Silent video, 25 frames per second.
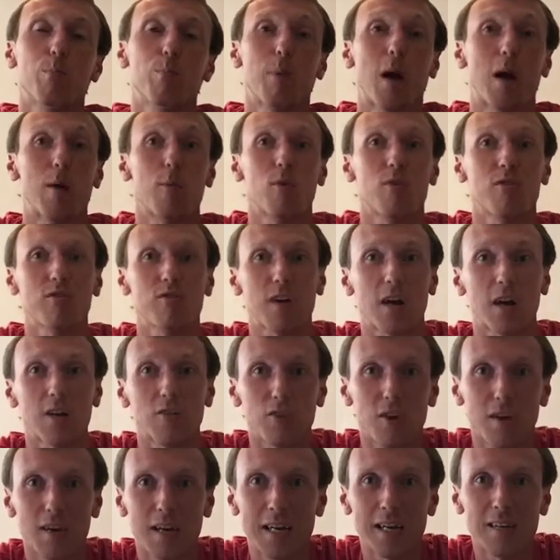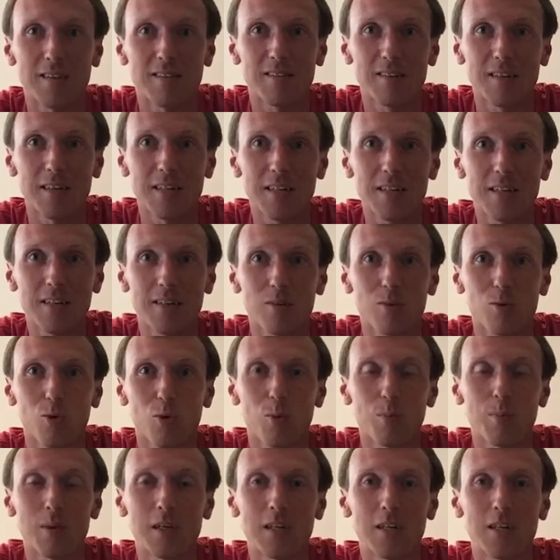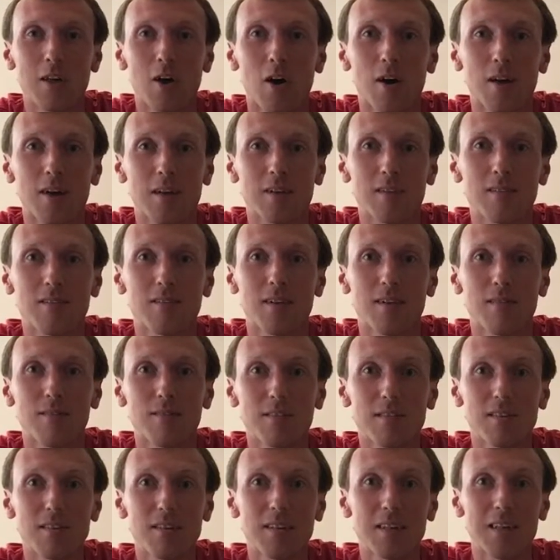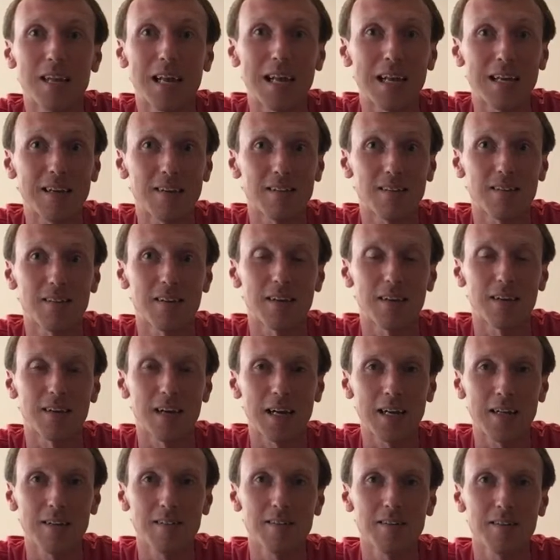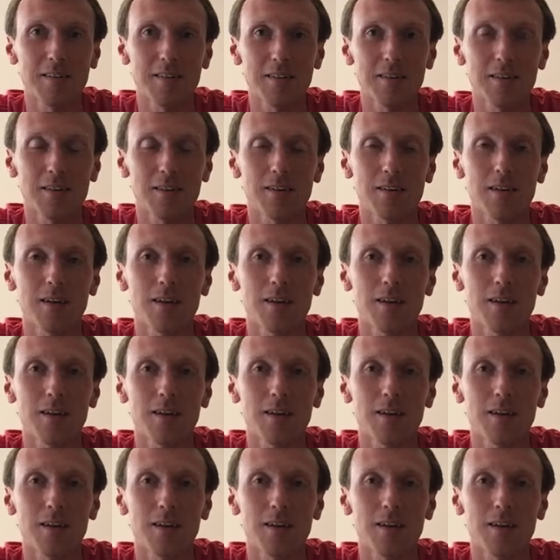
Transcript: Morphicon 18 will be August 17, 18, and 19,